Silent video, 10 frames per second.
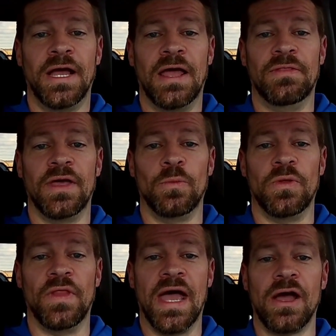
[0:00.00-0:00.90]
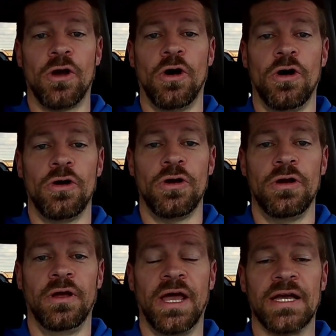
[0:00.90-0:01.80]
and then when that
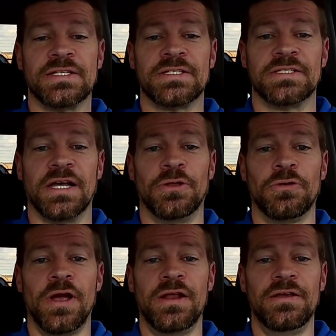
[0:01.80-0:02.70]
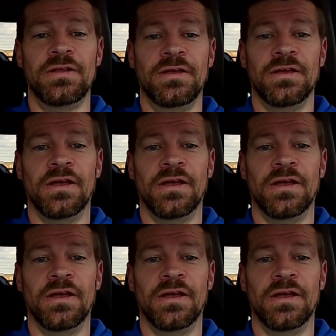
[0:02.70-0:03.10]
car accelerated,